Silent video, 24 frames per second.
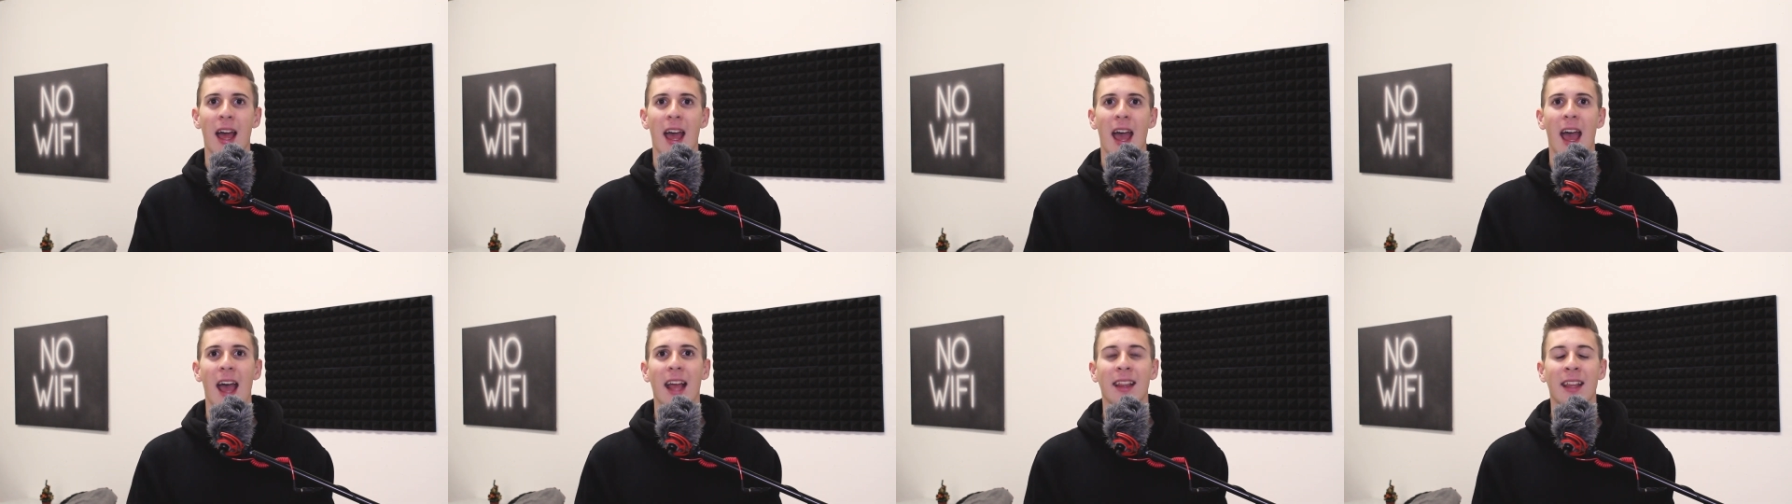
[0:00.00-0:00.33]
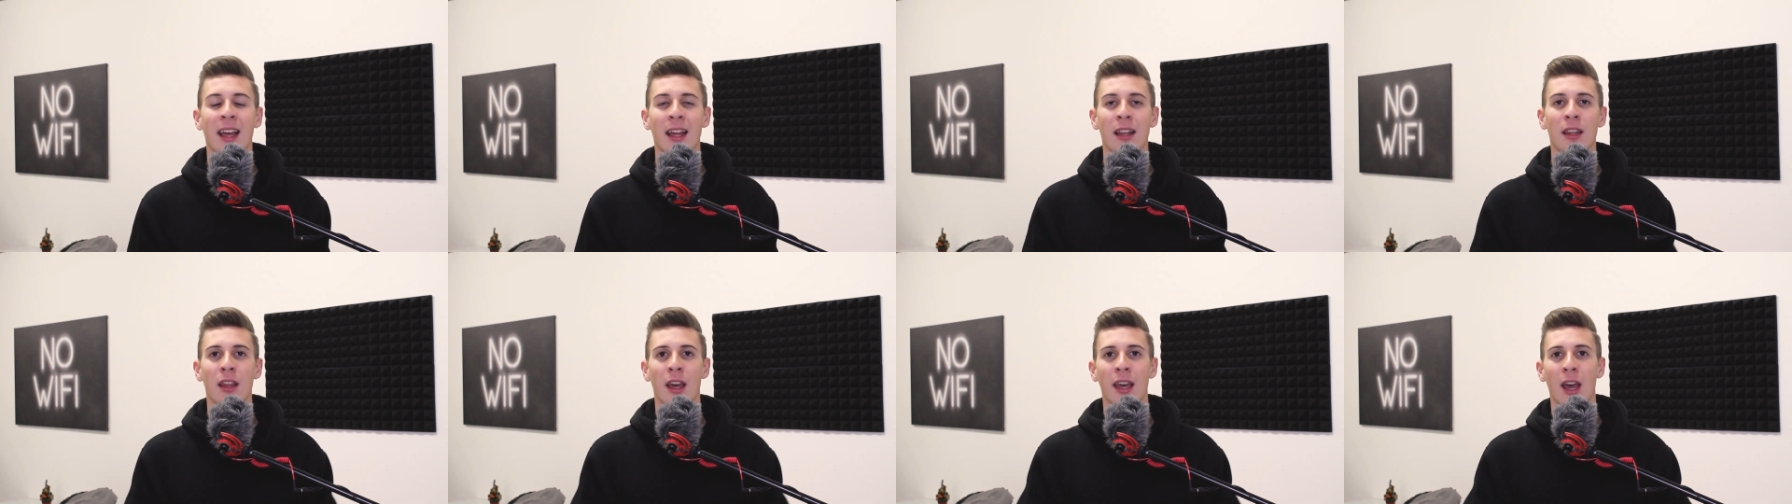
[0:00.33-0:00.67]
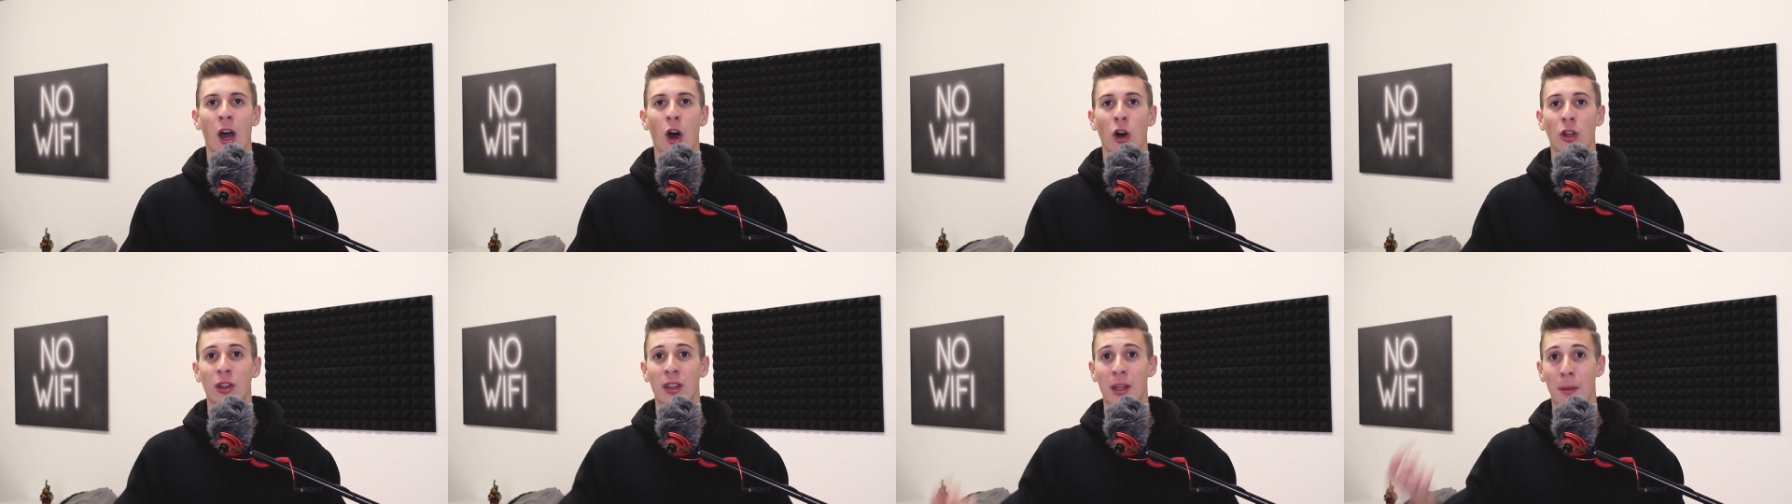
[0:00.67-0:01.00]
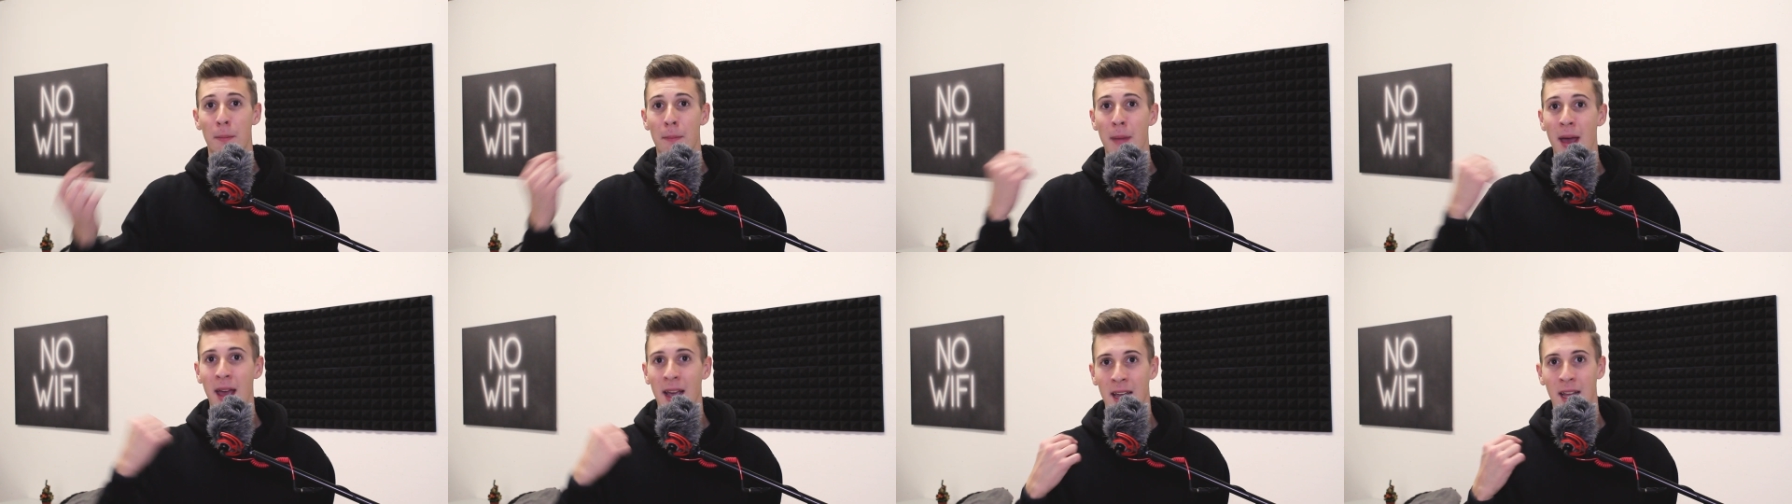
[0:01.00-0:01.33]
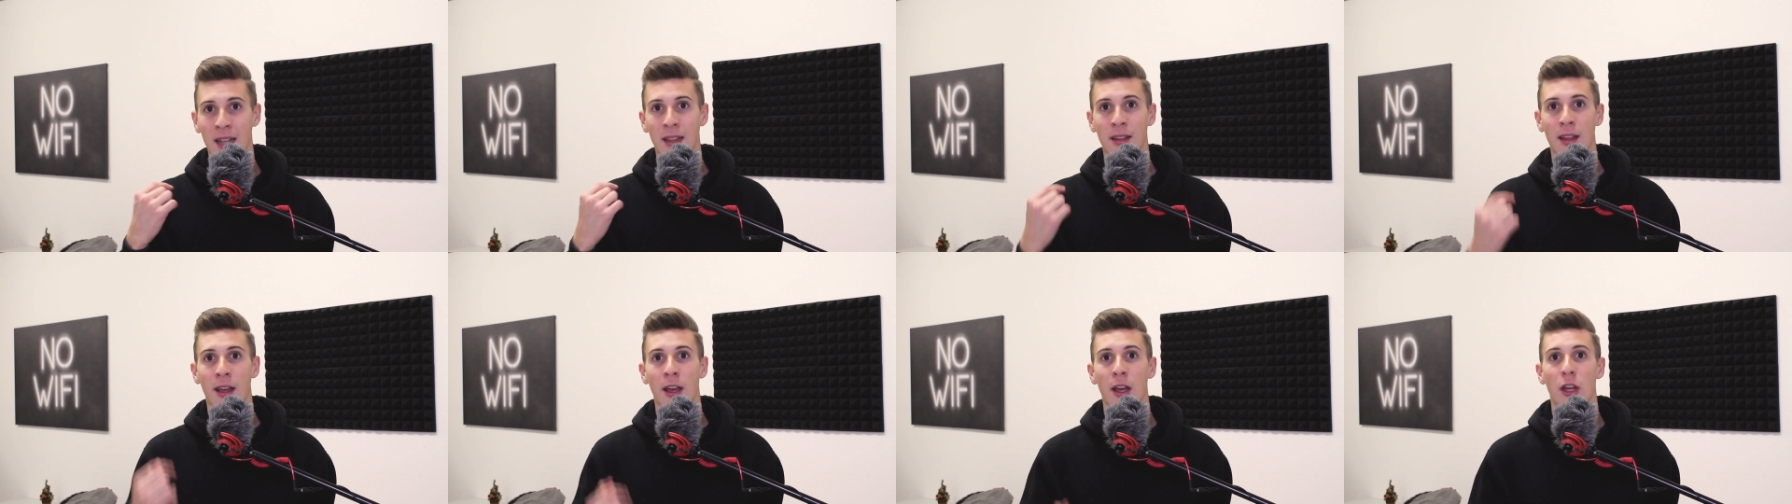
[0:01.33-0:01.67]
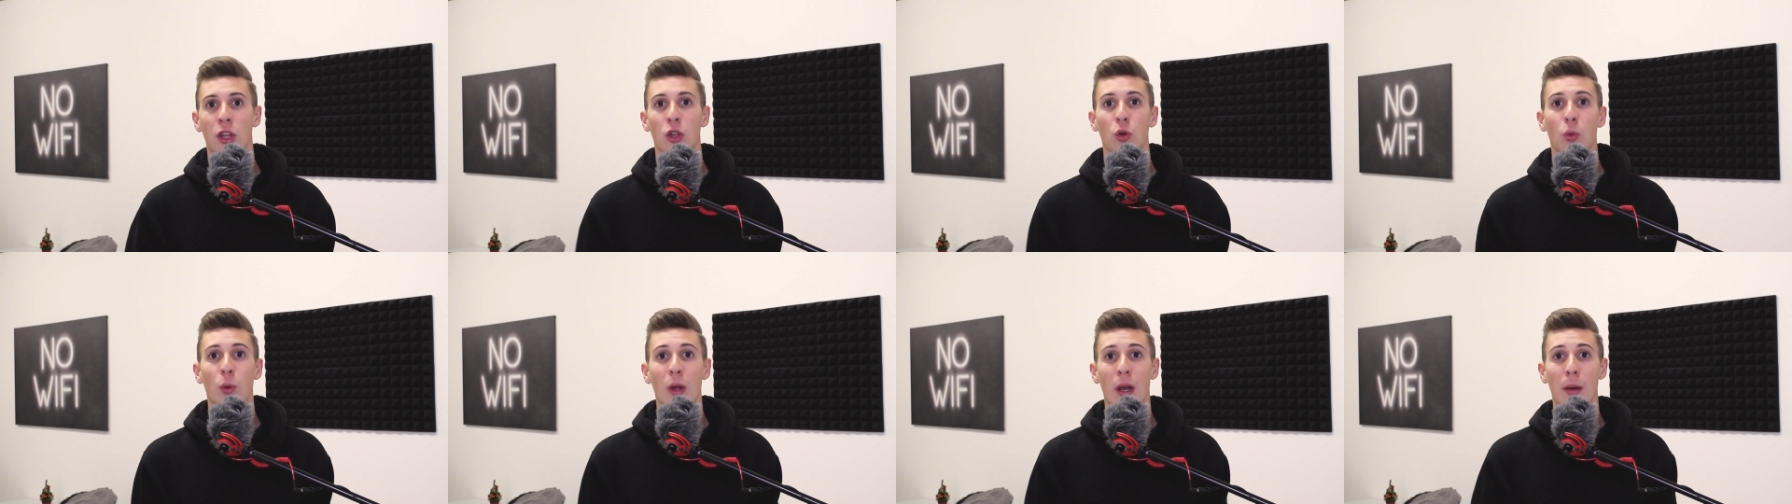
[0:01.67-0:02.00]
And then on the back end,
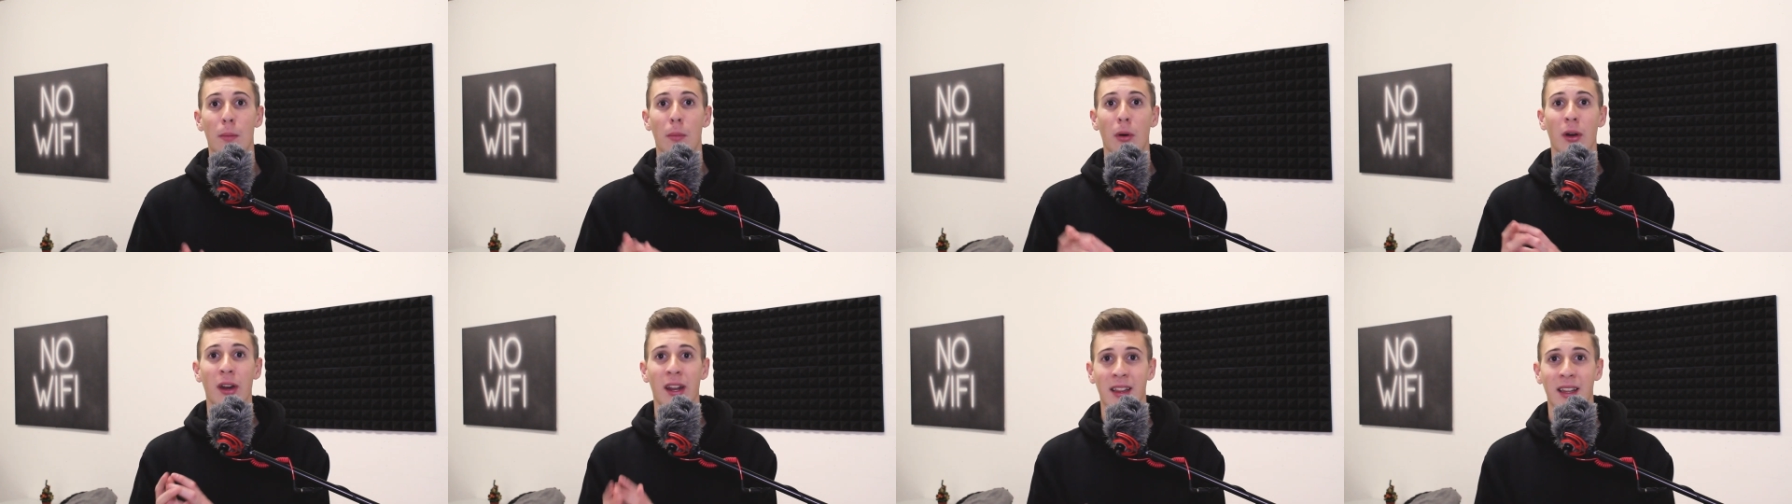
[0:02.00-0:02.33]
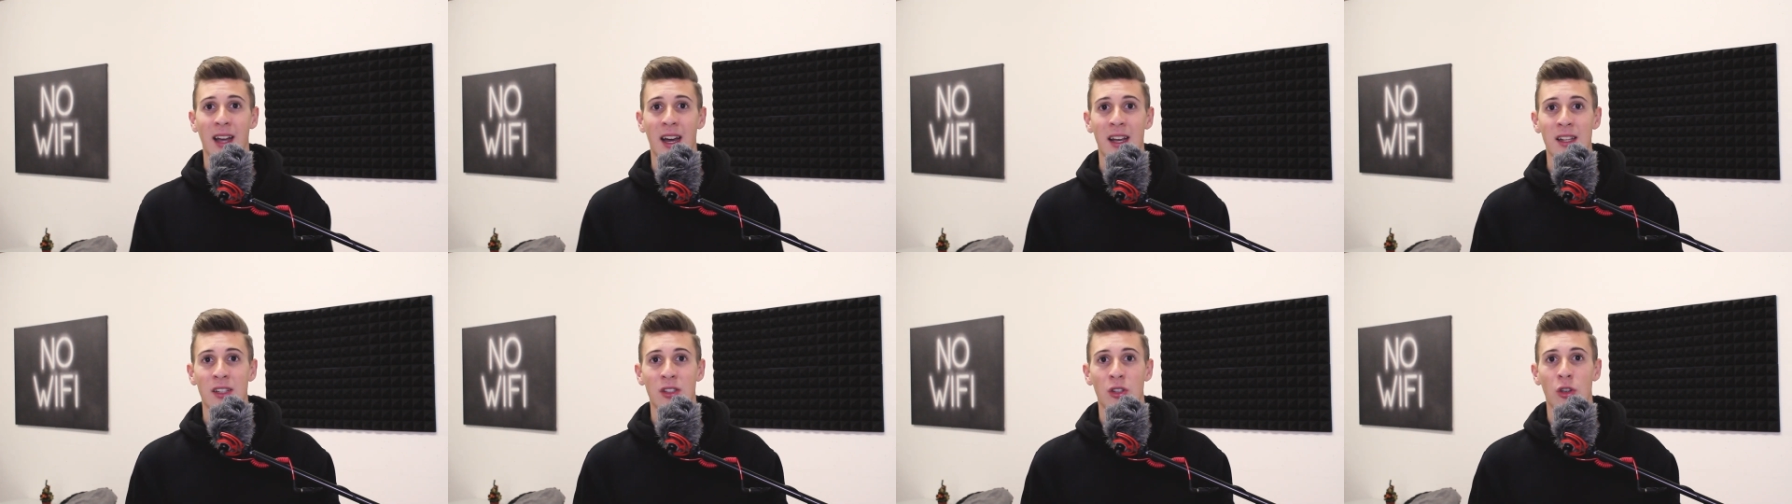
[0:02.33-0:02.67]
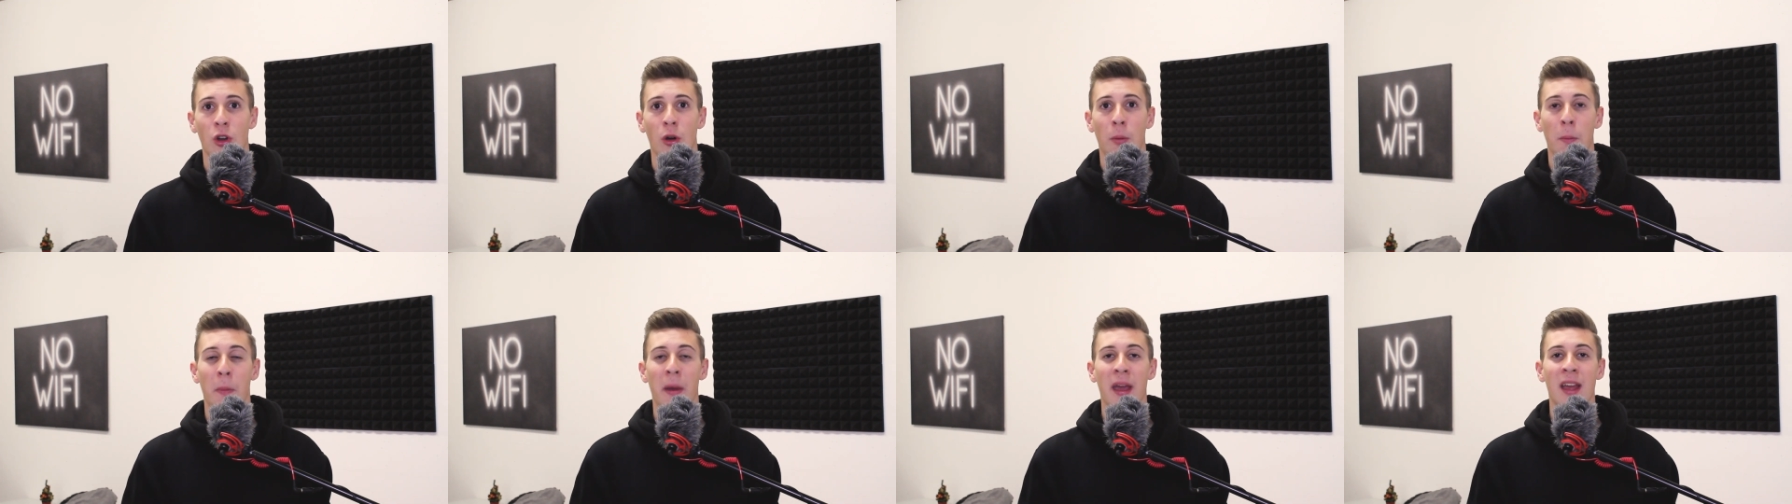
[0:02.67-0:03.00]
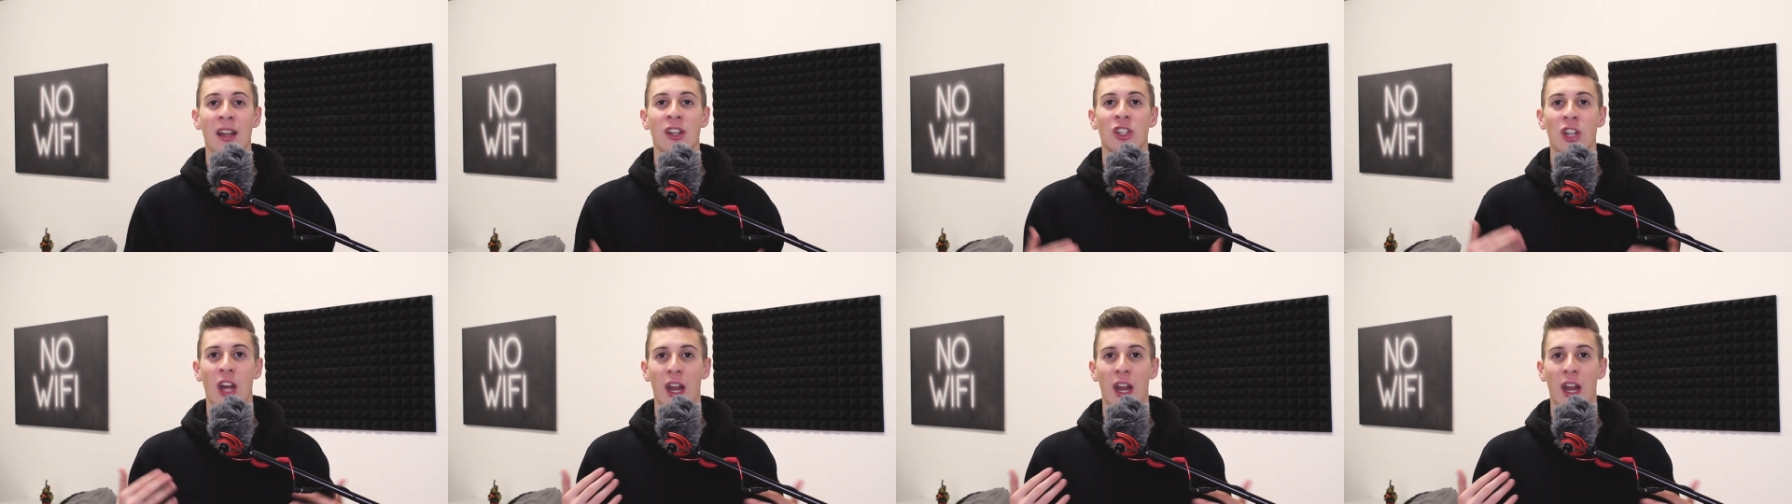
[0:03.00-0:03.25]
you will monetize your page